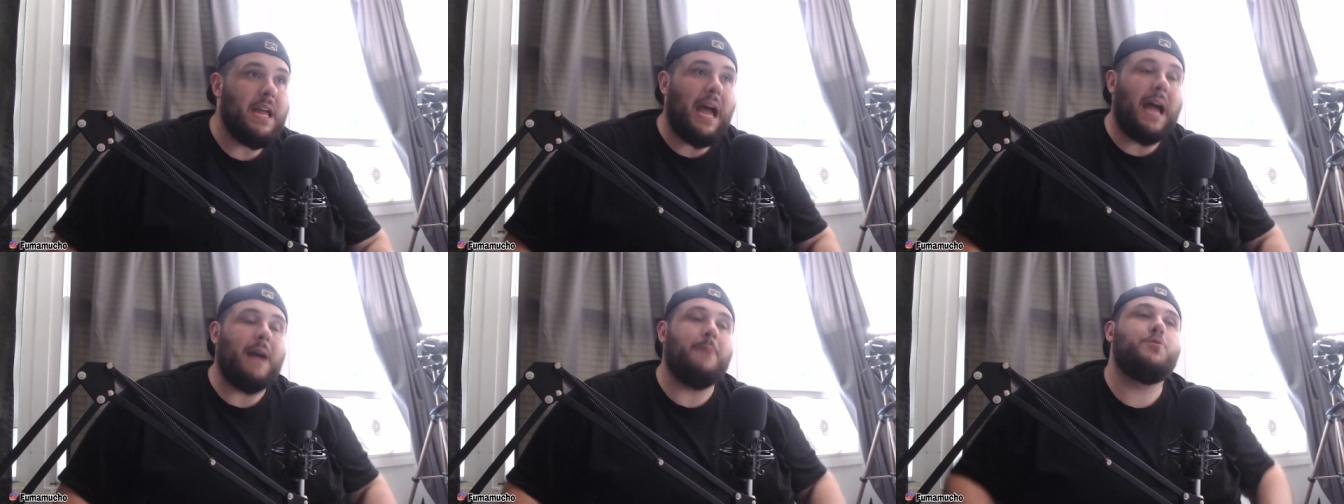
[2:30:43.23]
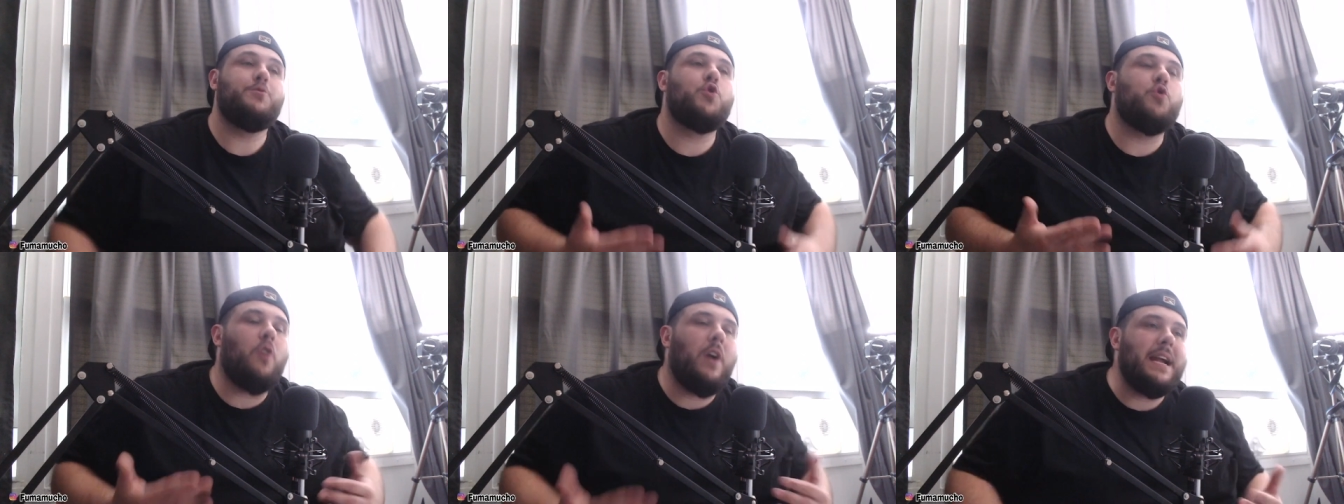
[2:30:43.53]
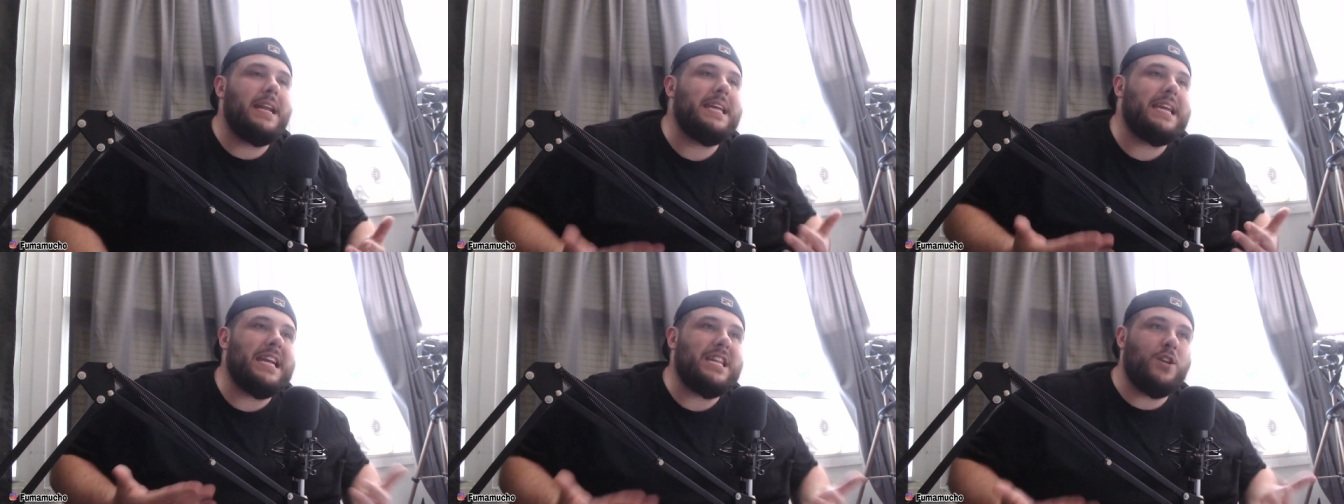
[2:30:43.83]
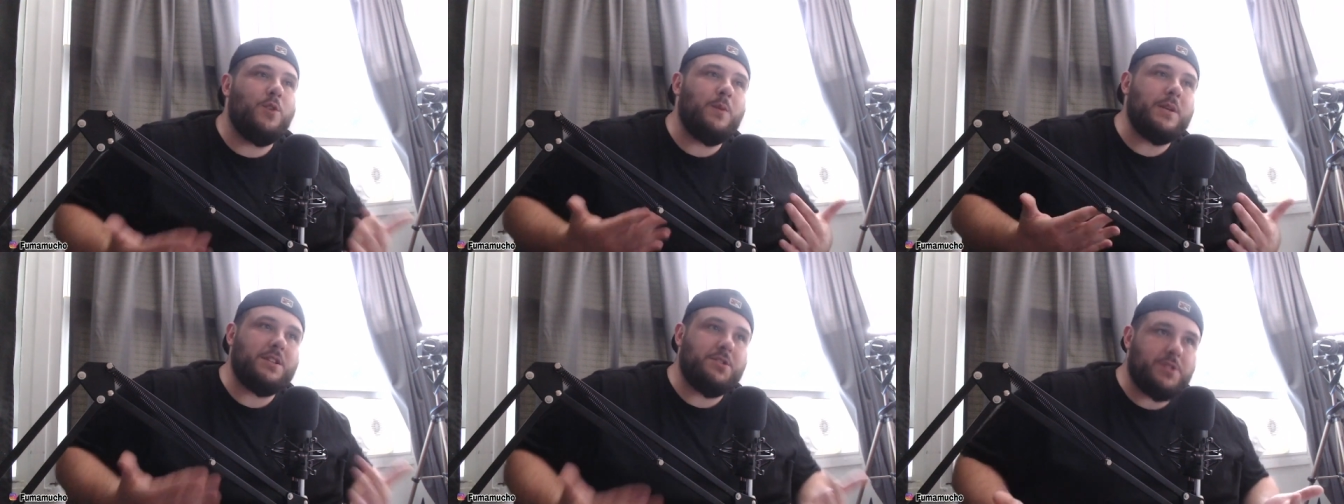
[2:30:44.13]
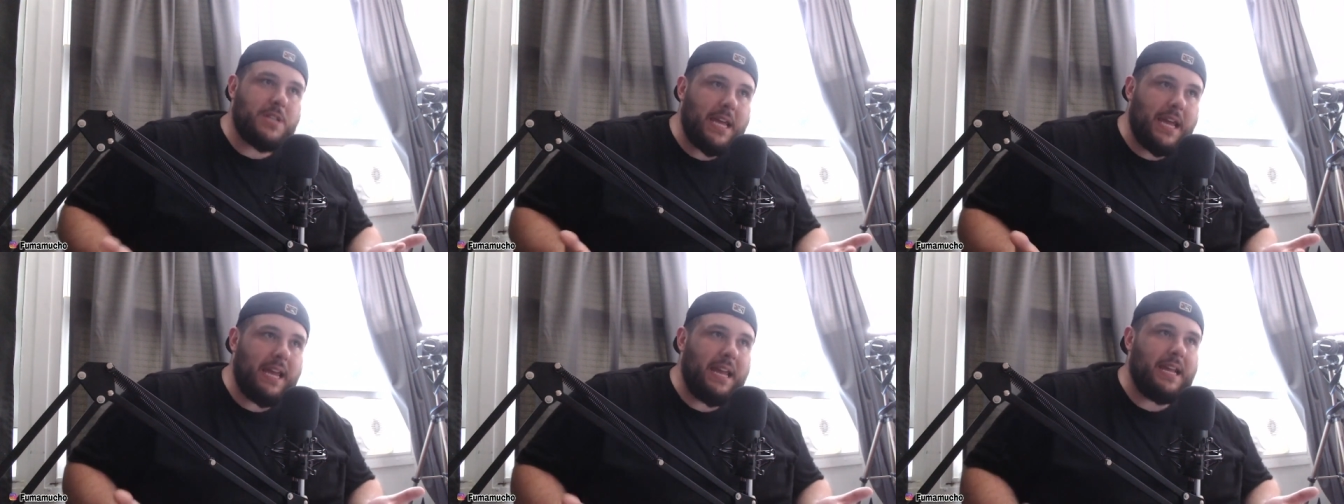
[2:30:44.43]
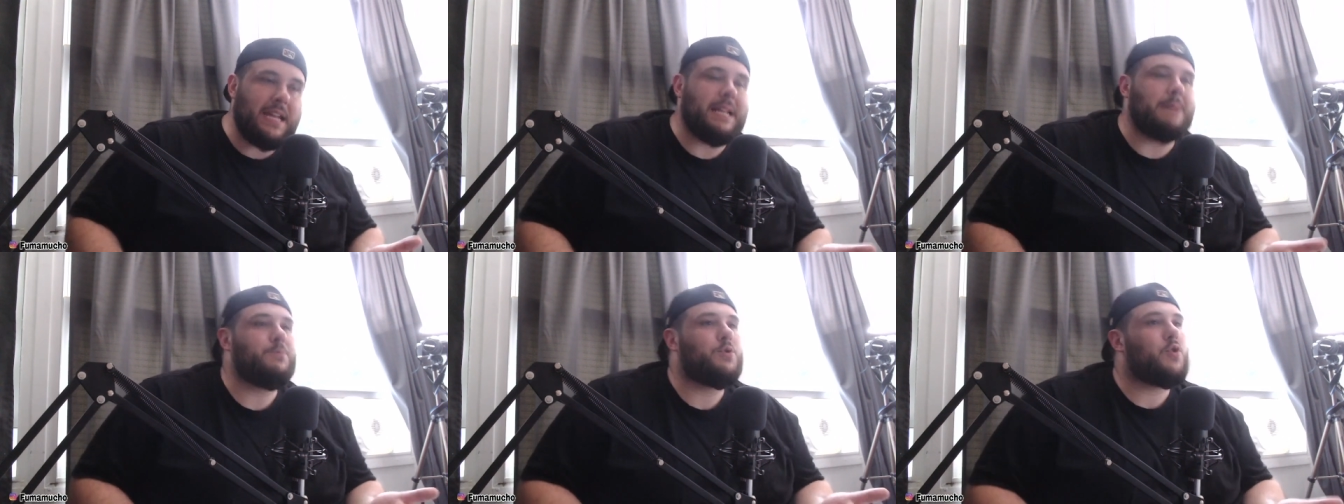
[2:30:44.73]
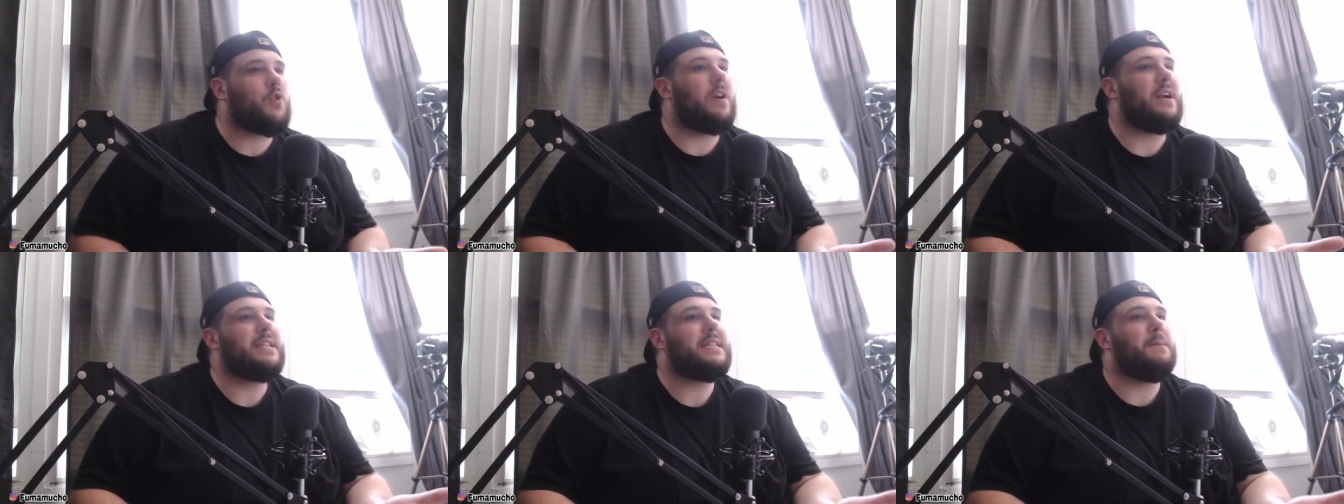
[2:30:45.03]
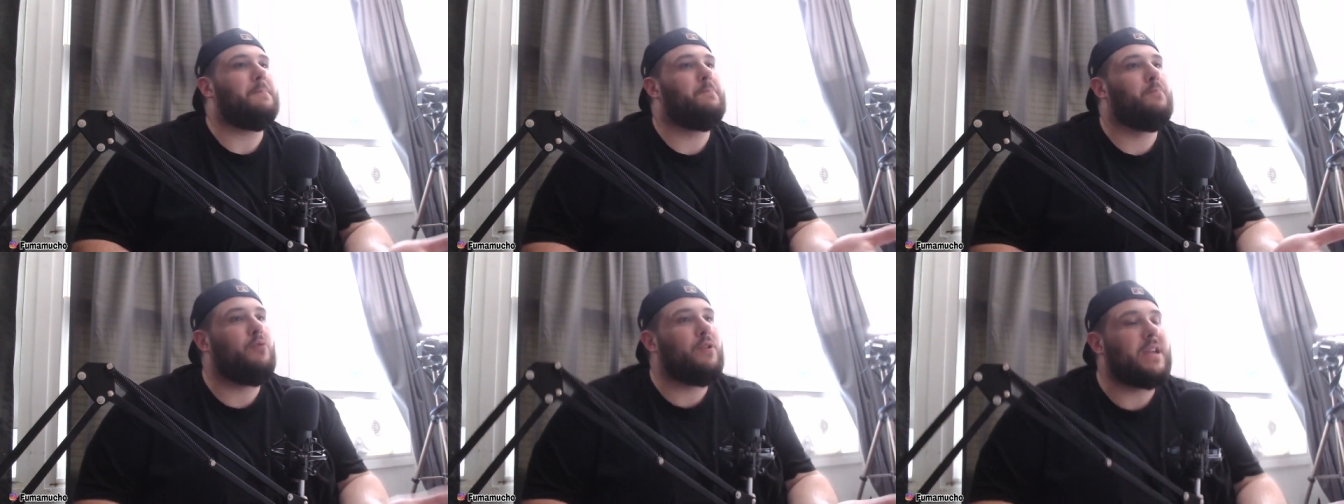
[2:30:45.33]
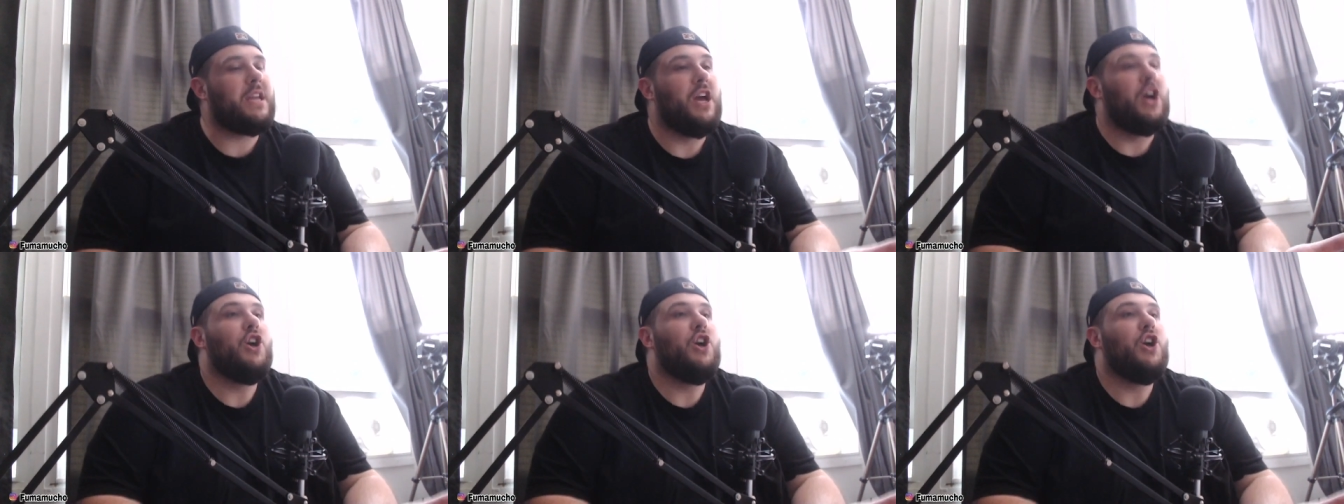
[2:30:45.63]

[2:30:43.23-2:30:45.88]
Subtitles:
I'm trying to get you entertained. I'm trying to bring...